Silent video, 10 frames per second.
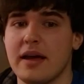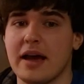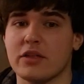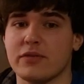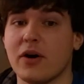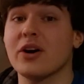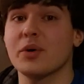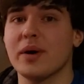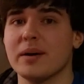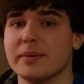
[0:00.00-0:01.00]
has far and
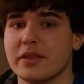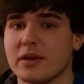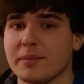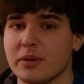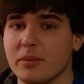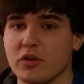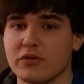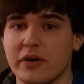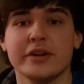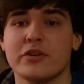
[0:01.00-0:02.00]
away been some of the
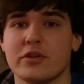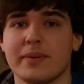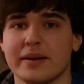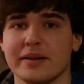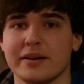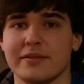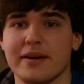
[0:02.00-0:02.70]
most fun years of my life,